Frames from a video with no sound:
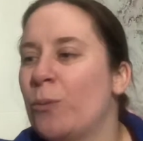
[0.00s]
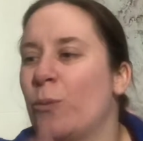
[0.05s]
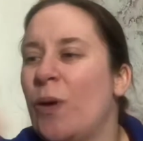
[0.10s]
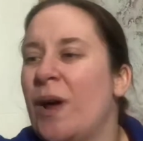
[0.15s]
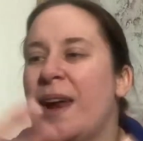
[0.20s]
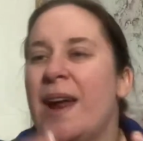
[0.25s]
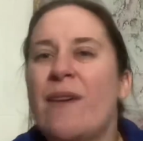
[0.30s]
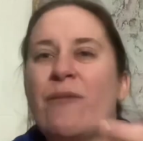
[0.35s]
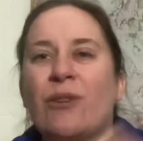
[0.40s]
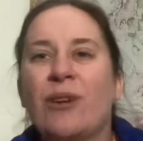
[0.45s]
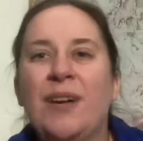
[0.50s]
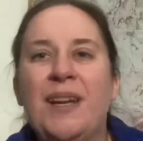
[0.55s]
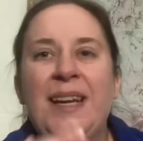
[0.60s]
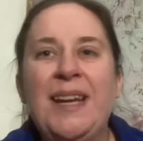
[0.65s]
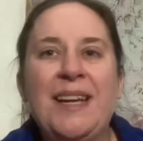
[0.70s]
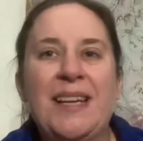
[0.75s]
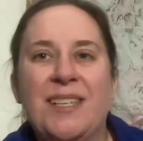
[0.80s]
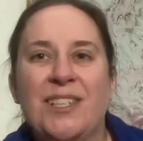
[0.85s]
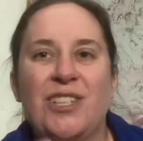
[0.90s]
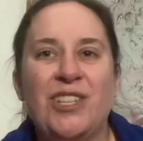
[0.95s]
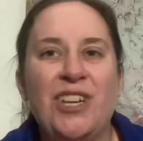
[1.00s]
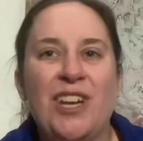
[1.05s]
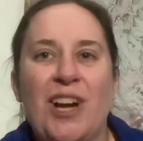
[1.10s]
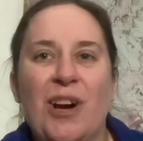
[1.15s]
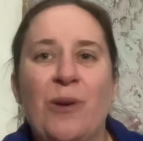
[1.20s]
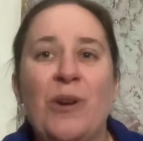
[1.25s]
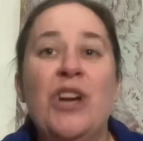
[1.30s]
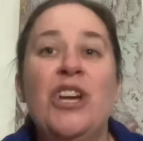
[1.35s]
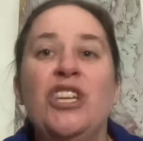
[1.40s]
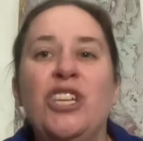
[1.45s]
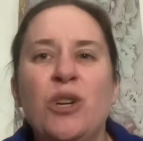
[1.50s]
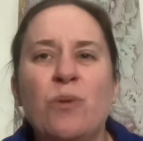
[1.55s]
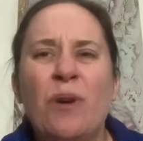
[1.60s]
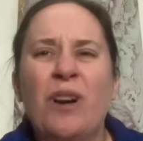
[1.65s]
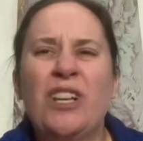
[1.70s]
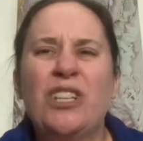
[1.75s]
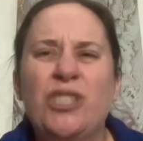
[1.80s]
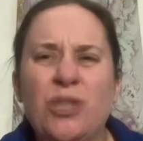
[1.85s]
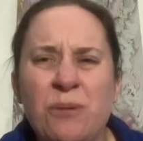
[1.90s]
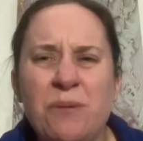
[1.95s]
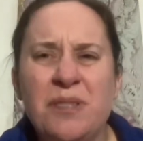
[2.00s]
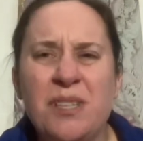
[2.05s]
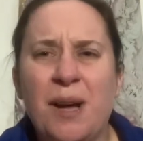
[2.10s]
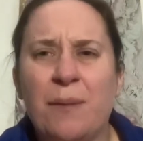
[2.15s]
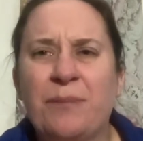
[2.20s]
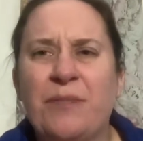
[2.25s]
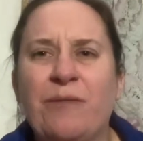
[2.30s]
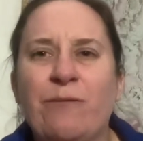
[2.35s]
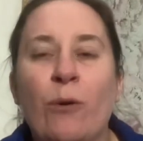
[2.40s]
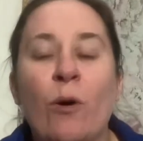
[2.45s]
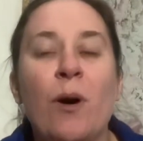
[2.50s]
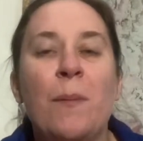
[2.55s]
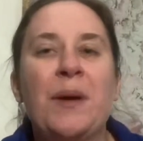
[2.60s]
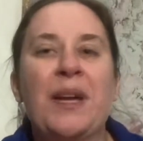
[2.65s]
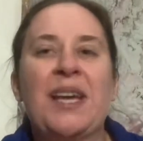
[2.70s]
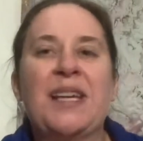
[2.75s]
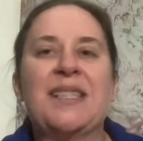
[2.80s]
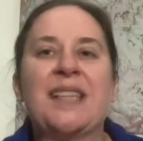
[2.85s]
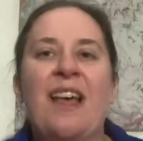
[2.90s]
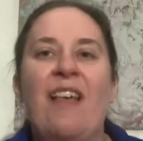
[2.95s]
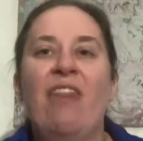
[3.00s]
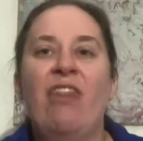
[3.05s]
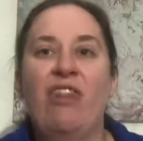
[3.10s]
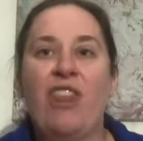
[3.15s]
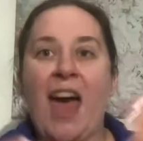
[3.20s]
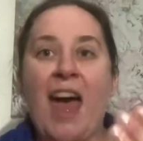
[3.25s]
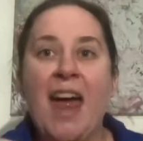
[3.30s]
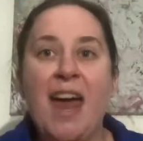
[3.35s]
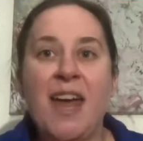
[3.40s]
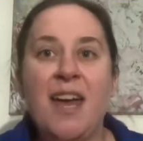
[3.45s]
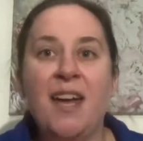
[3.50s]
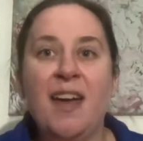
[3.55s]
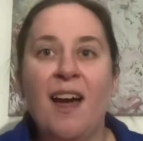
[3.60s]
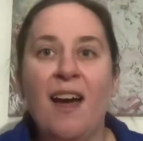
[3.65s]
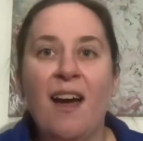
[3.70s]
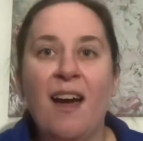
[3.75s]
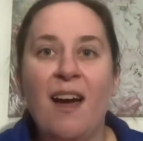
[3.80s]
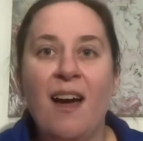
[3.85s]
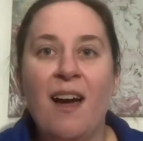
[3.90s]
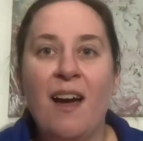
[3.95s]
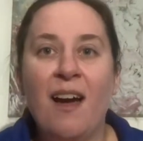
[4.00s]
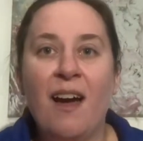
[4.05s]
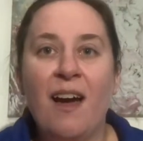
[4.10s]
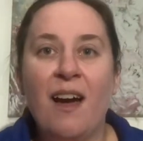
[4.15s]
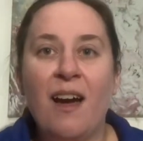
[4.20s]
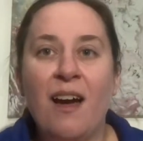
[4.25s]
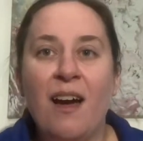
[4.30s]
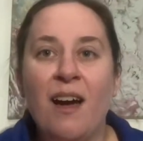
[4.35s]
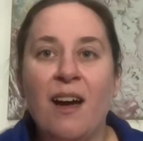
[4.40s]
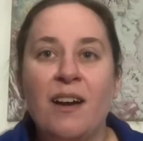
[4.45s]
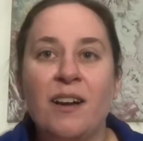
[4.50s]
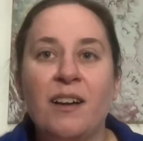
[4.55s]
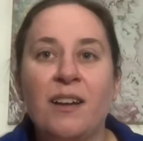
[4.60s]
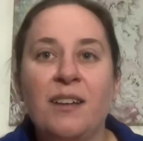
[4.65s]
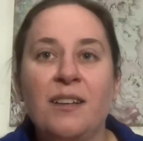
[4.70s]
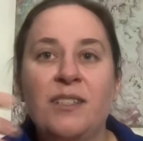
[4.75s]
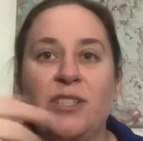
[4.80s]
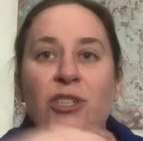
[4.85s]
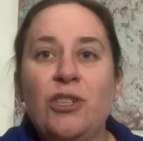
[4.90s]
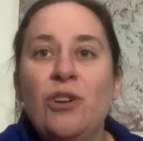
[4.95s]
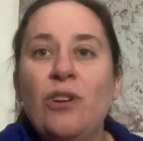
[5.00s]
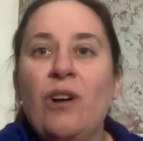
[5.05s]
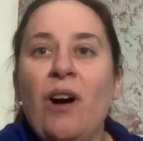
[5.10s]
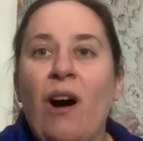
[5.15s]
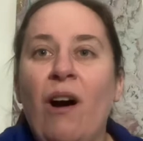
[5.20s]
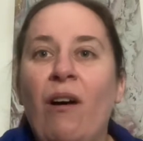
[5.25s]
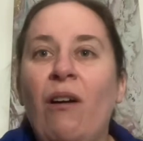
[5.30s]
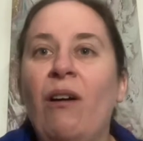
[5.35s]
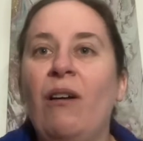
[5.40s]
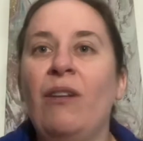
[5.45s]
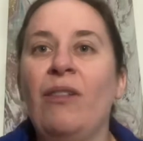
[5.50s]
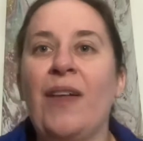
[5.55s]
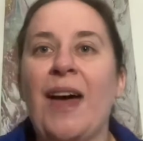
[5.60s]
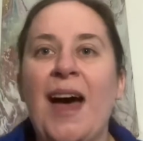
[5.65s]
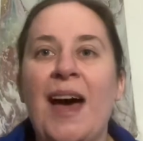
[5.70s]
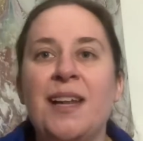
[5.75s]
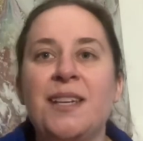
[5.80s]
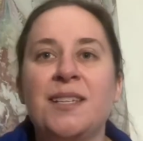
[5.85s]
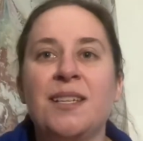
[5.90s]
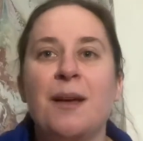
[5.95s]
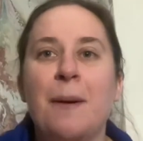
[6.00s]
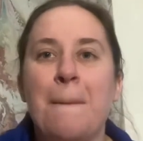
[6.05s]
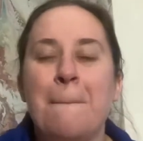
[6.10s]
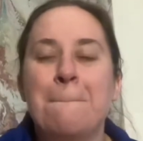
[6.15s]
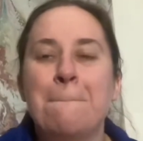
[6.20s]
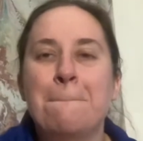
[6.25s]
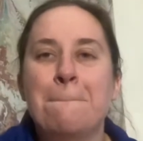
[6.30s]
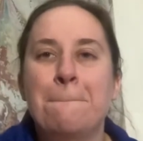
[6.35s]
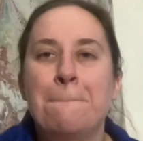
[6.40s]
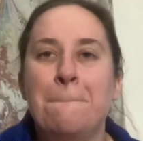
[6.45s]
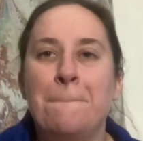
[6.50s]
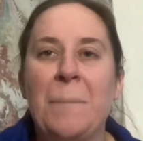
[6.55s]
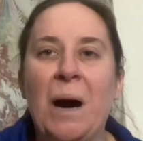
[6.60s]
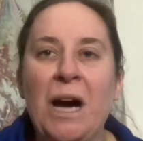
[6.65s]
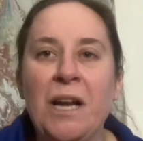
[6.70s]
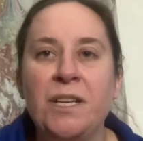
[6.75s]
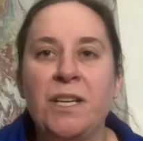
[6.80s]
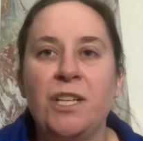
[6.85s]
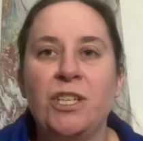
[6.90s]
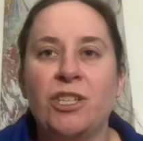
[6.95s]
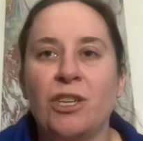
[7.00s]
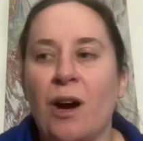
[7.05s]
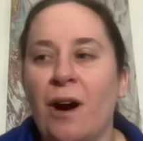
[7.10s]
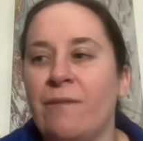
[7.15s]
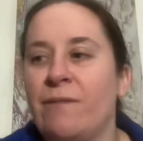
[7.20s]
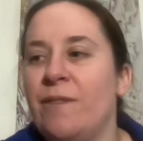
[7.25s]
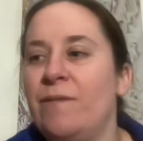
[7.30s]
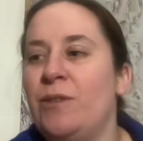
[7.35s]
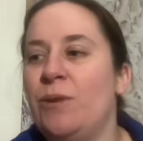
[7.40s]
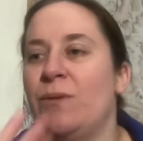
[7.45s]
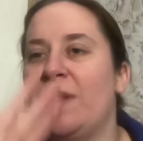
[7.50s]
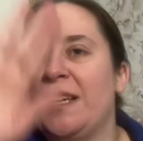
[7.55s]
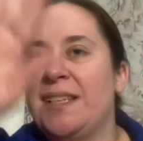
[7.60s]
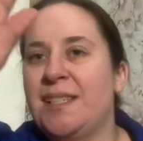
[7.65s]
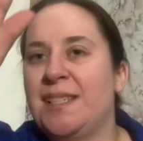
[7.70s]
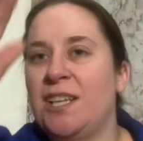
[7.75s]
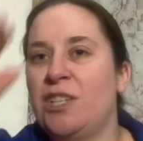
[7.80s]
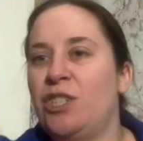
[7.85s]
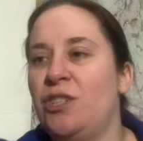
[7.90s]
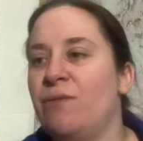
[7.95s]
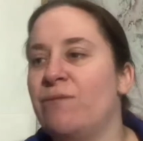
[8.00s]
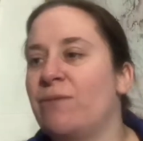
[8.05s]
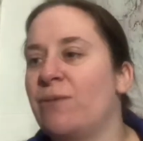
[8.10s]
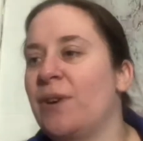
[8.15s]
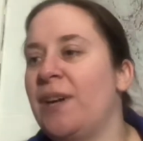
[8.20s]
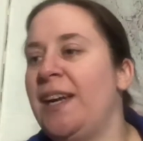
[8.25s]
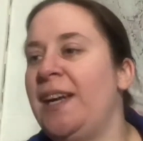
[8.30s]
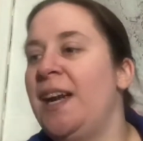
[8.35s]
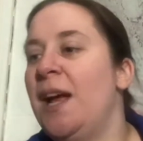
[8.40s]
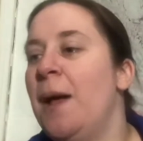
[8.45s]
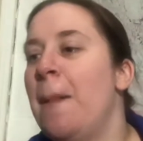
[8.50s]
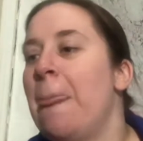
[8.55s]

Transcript: whatever it is. You know, you want to do something for them because they took all that bondage off of you. They set you free.